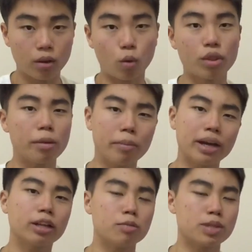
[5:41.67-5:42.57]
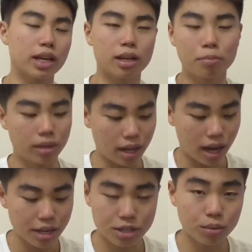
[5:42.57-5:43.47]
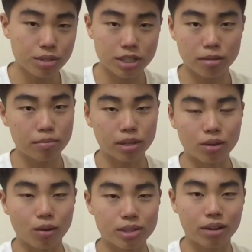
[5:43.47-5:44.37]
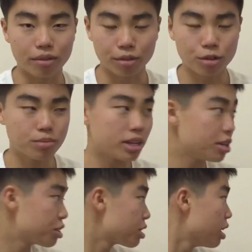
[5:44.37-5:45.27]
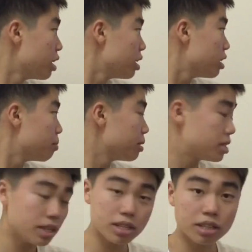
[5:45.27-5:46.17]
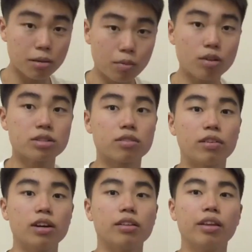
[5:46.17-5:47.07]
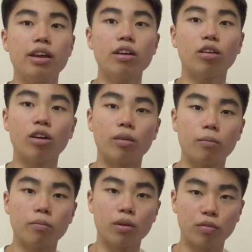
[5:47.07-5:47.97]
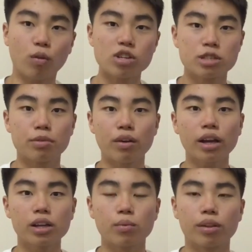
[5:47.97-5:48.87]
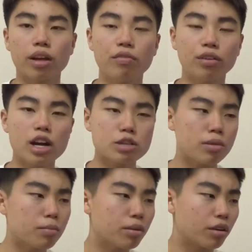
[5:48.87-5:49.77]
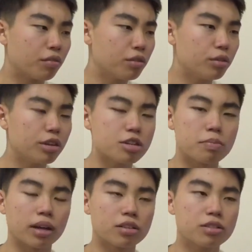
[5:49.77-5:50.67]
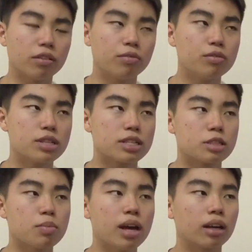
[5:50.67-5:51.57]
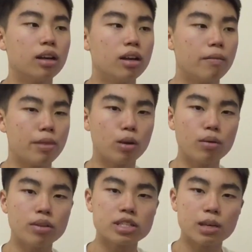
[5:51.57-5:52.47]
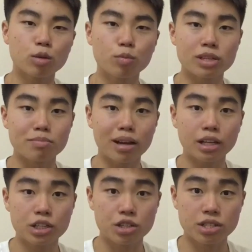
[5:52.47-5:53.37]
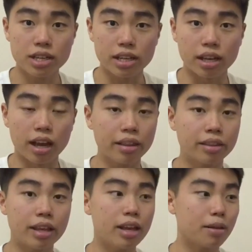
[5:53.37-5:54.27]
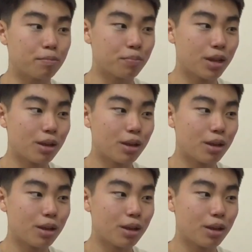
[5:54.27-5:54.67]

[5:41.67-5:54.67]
or they might come second, but I don't see them being knocked out in the group stages. But CSK Moscow, they are a force to be reckoned with. If you guys remember a few seasons back, they were in the same group as Manchester City, and they